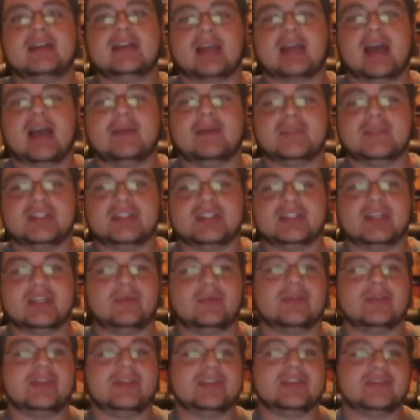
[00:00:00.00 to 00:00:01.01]
compensate
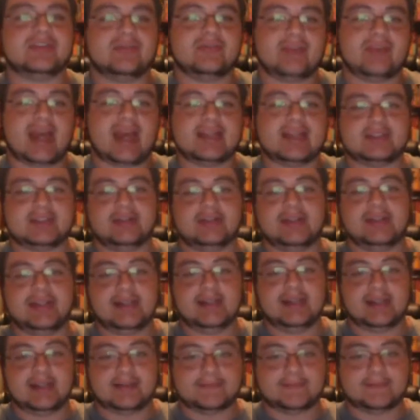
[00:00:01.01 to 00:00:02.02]
with this faster
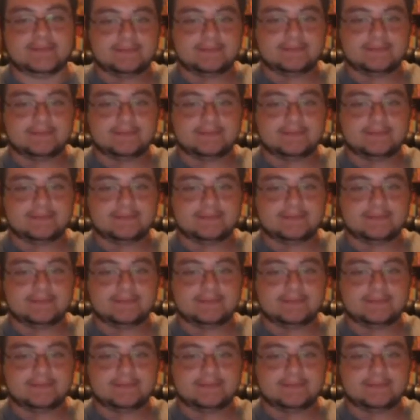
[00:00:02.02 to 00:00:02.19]
healing.